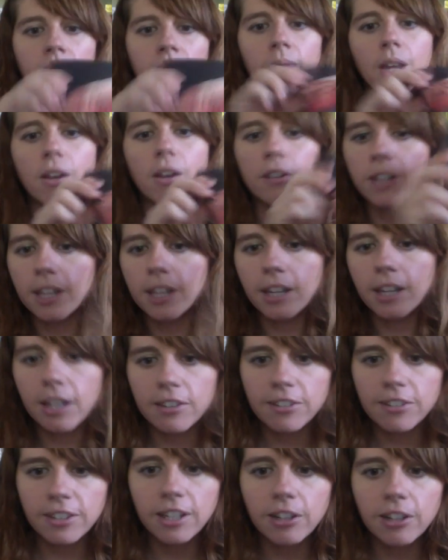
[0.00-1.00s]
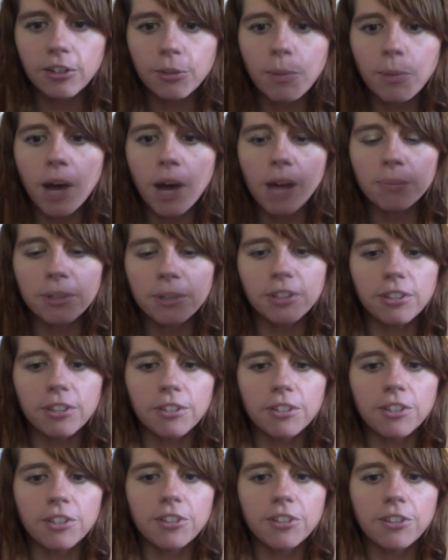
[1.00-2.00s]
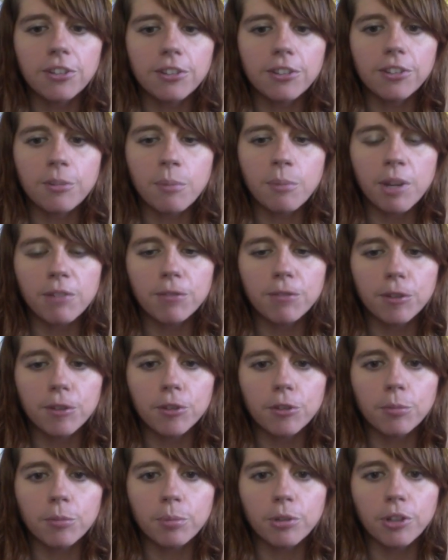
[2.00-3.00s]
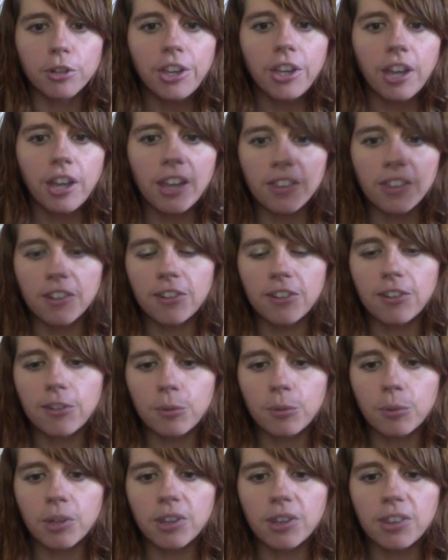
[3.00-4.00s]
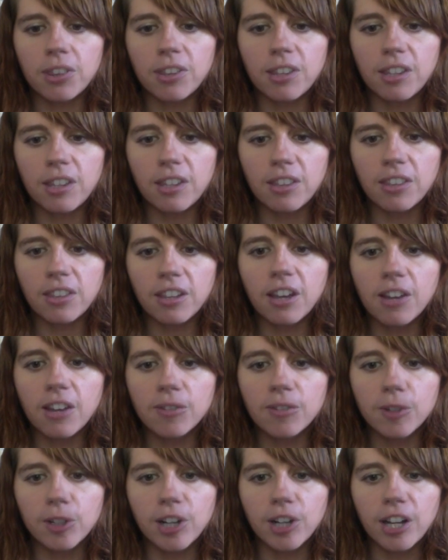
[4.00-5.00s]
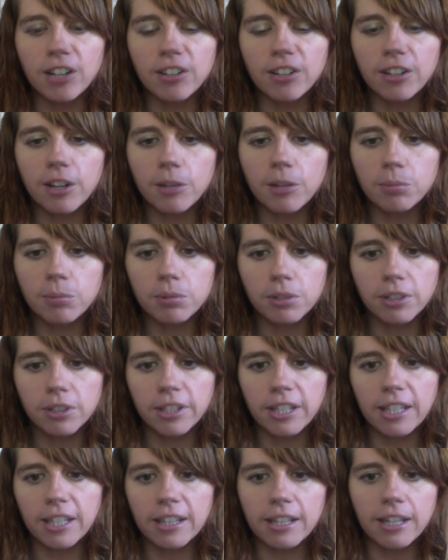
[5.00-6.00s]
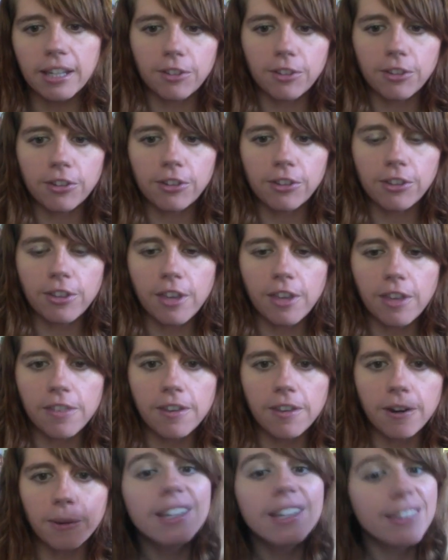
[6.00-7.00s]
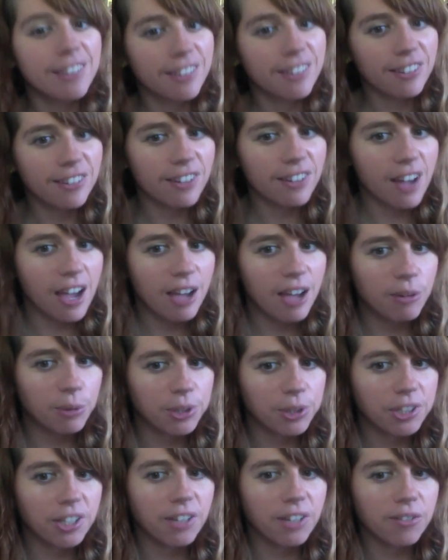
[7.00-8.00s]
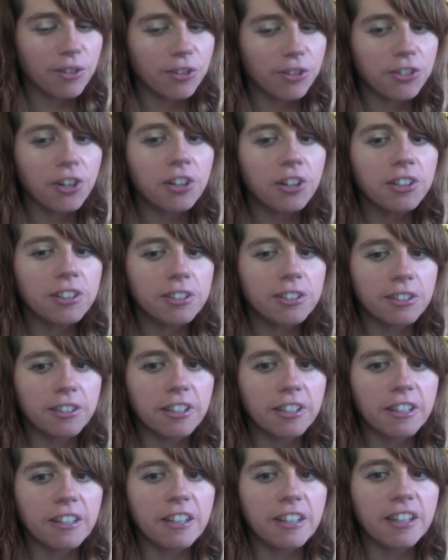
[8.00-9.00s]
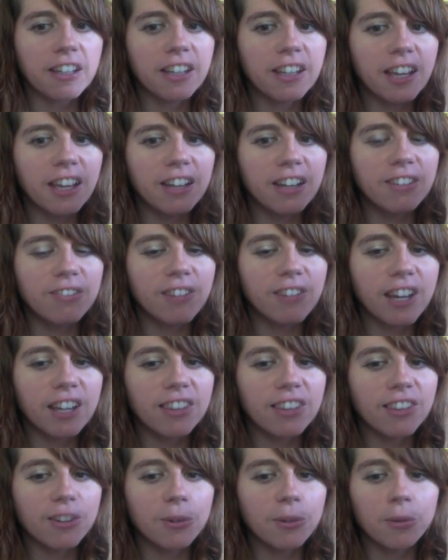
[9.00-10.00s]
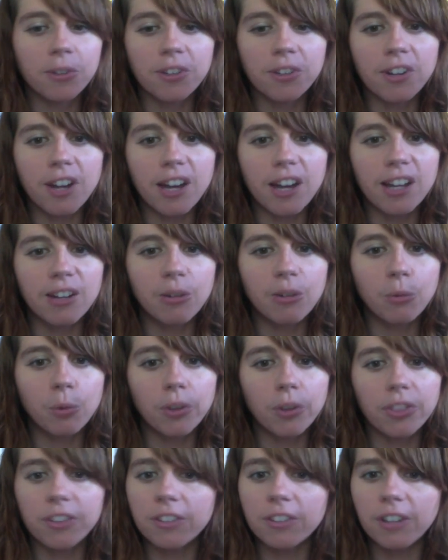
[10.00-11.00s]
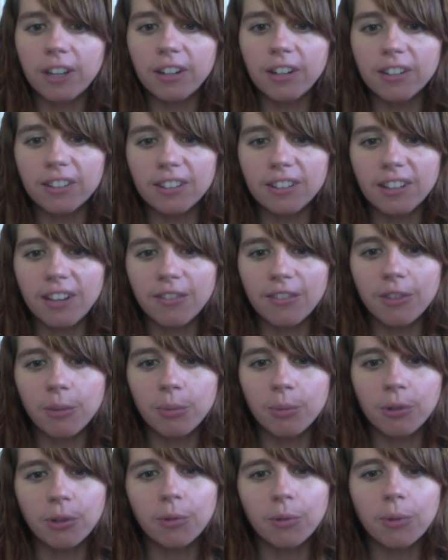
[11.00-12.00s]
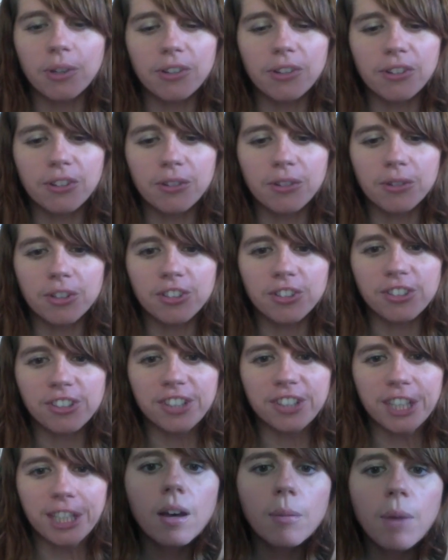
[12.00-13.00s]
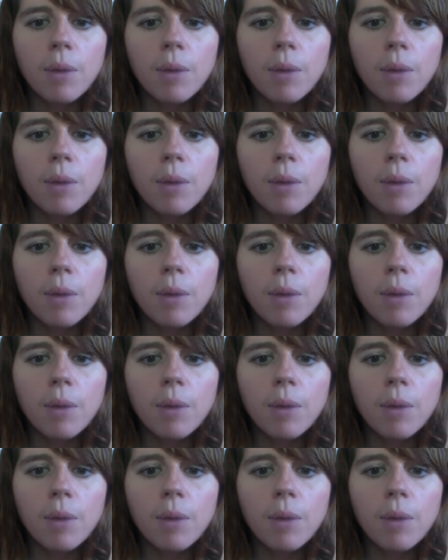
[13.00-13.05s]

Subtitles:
Okay guys, here's Popular. This is my first book, and this is what the cover ended up looking like. See that there? This is not what the cover started looking like, and in fact this was not what the title of the book was originally.